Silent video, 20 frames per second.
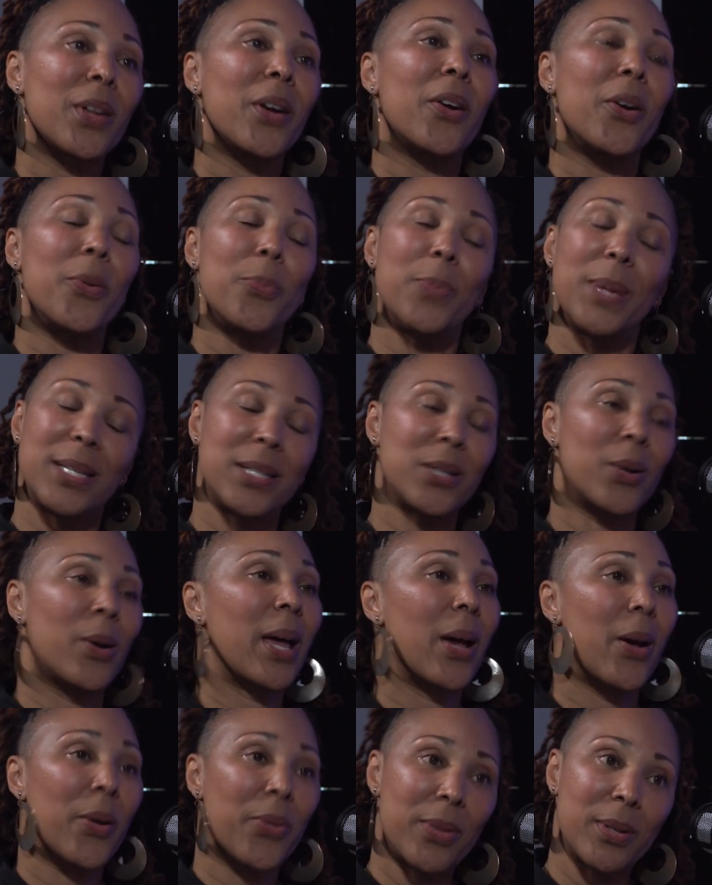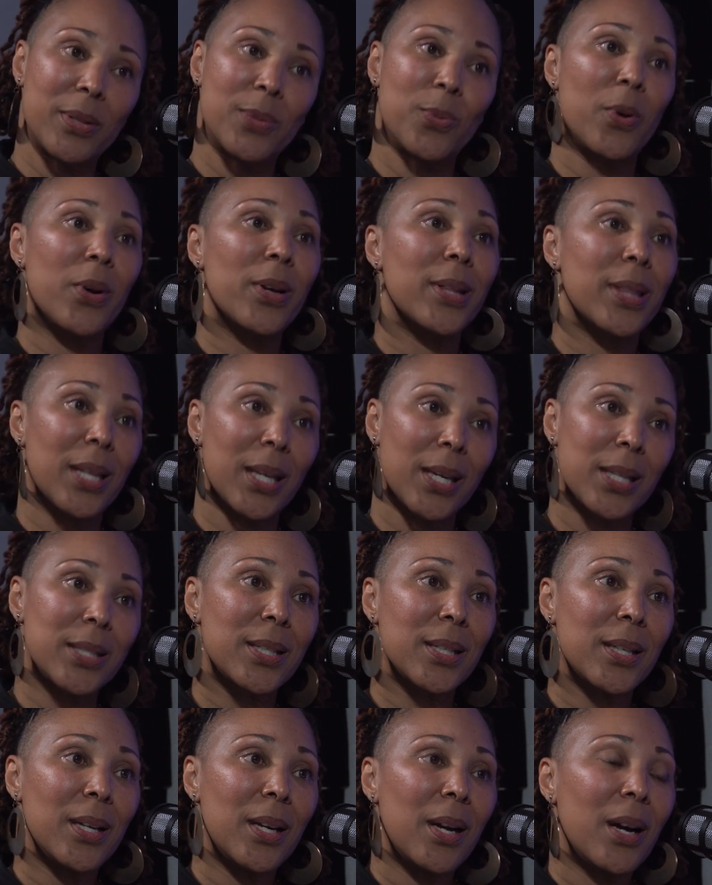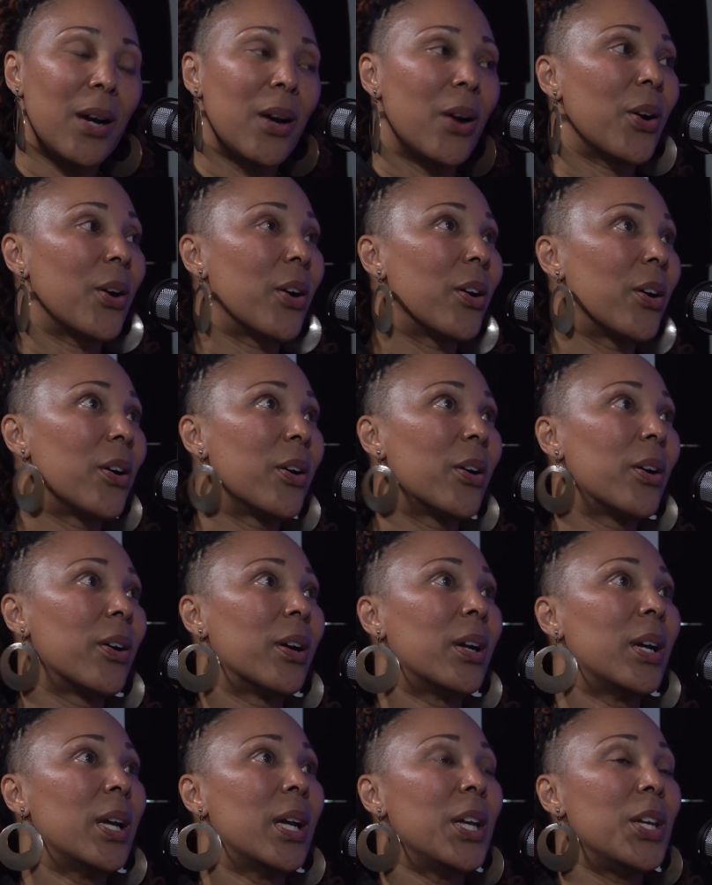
Her mental health is worth it. Her,